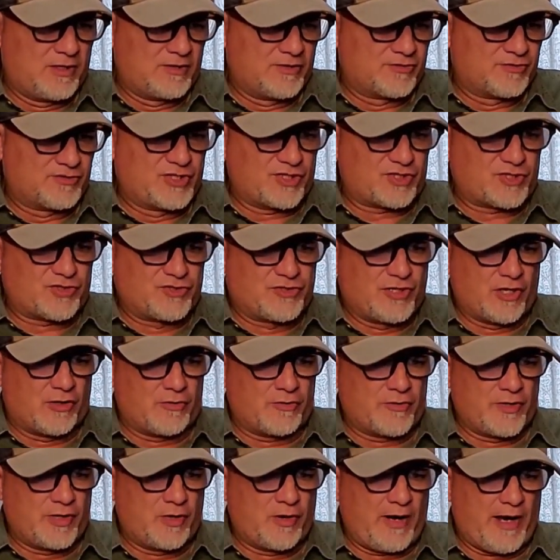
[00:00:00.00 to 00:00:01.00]
Just don't
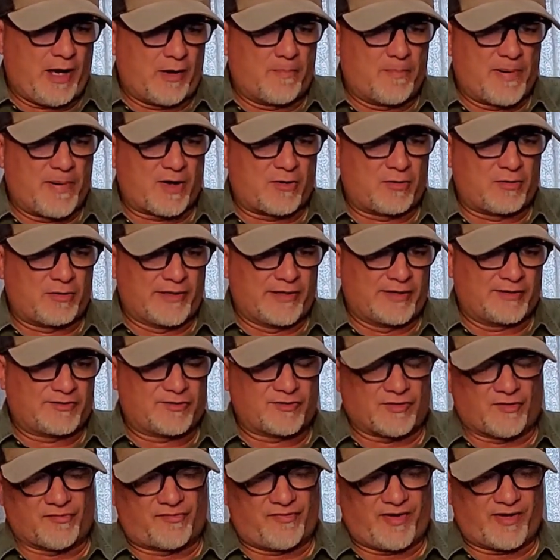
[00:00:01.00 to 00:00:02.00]
know how barrel
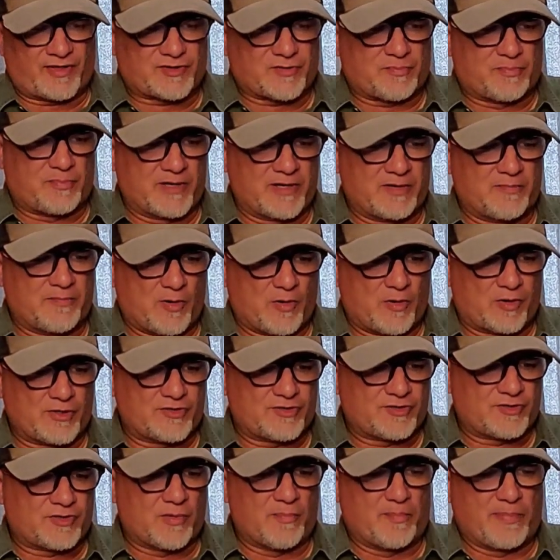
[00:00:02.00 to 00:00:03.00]
lengths affects big
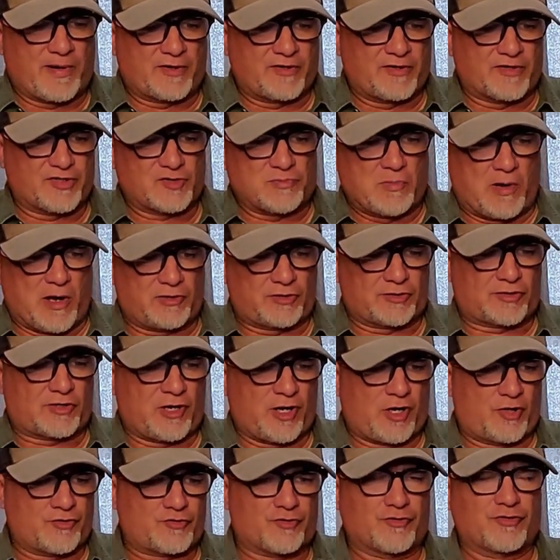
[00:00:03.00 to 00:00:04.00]
bores compared to smaller
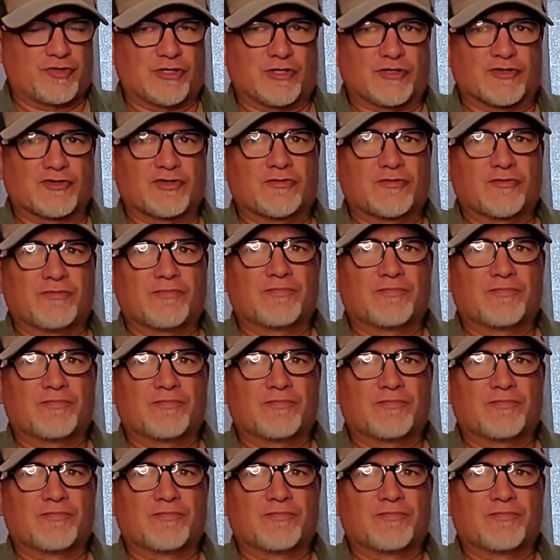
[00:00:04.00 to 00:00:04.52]
cartridges.